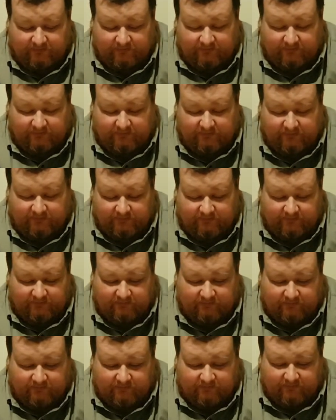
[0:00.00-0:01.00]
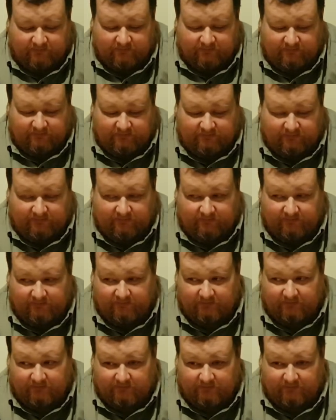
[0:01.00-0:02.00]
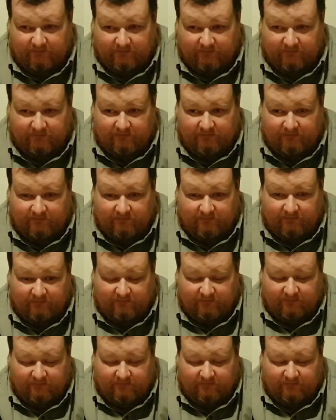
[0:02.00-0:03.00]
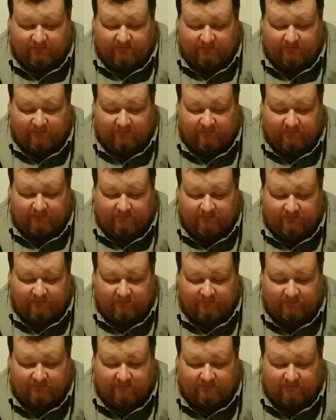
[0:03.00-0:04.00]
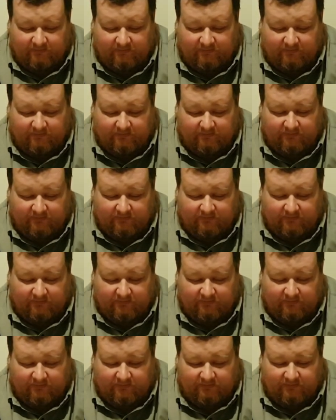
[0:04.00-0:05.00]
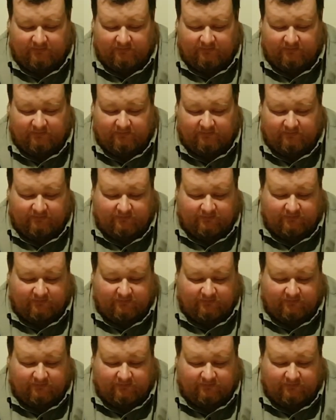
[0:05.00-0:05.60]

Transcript: No words are spoken by the person on screen.